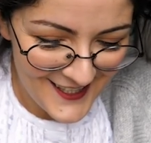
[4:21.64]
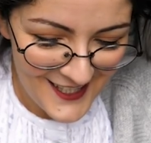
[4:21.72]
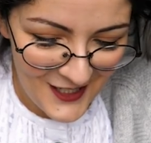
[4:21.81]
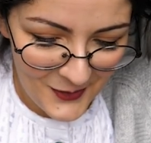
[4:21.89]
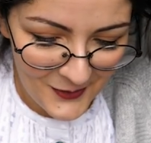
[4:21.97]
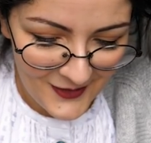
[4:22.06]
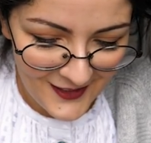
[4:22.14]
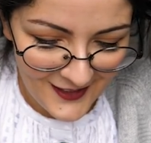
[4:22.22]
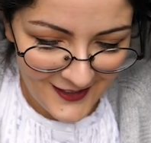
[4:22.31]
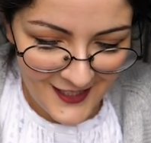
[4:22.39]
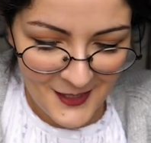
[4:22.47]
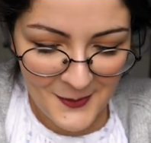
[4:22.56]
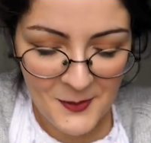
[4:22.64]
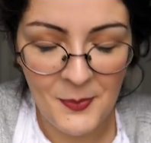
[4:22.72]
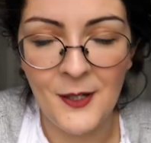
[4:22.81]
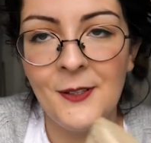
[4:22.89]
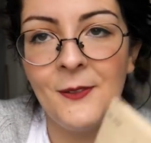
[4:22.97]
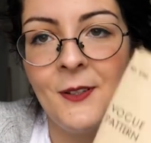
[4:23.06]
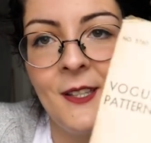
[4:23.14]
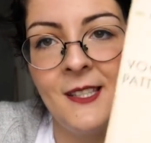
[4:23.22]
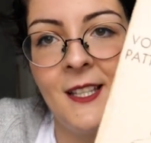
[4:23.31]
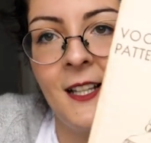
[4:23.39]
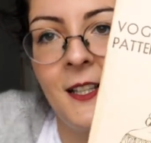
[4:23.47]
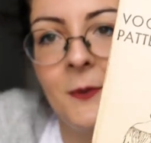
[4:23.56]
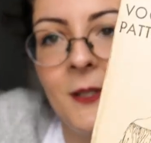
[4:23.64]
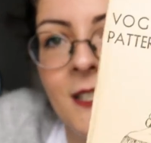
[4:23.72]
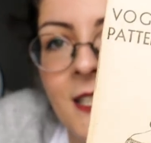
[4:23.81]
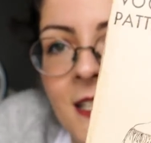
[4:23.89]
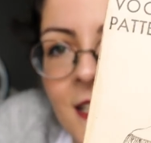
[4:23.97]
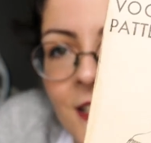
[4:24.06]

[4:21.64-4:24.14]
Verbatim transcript: so this was perfect for the style I wanted.